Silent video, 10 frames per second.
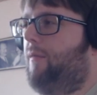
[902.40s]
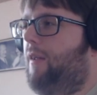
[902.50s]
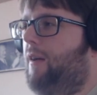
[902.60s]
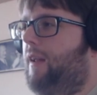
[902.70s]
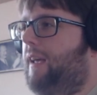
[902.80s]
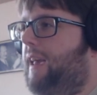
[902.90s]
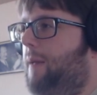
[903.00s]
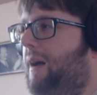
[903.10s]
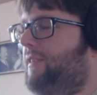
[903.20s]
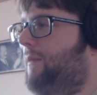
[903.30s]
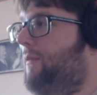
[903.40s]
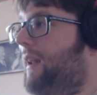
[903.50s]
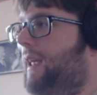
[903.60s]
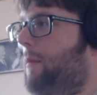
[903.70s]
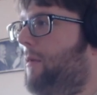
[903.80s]
they're not going to keep asking for
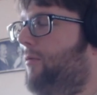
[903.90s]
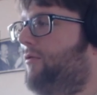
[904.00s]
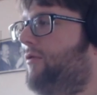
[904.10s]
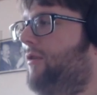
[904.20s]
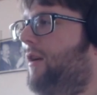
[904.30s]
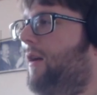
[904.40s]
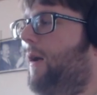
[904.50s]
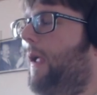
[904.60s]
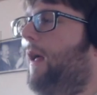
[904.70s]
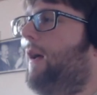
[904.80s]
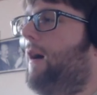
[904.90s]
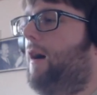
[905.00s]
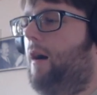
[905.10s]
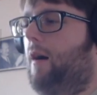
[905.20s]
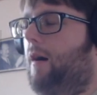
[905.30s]
that emote
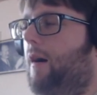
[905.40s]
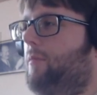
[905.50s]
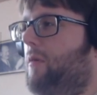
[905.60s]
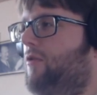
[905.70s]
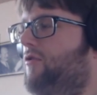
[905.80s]
as much.